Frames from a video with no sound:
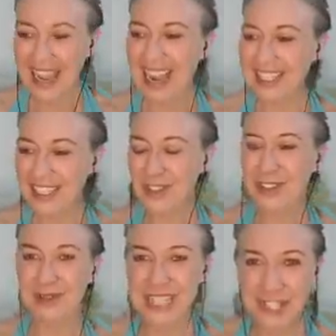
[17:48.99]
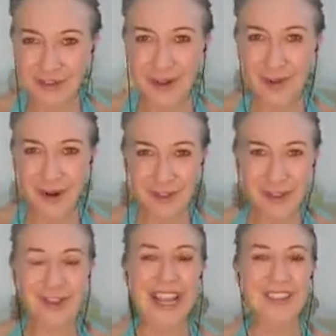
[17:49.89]
And so they're reaching for more
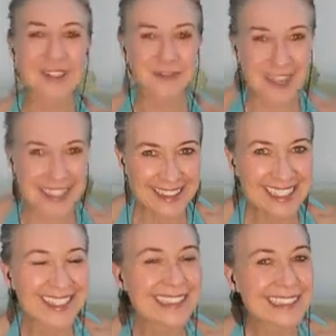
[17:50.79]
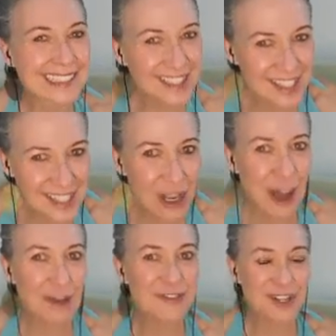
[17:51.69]
food and they're feeling a little
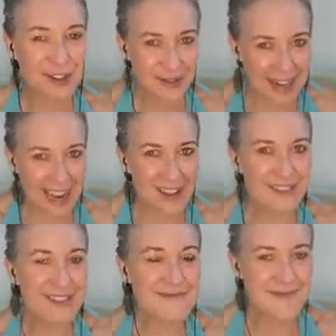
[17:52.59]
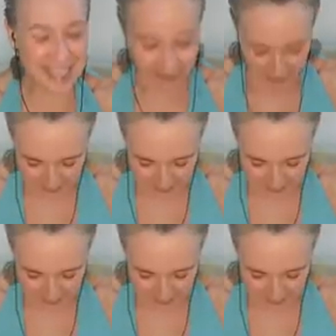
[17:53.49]
soft around the middle.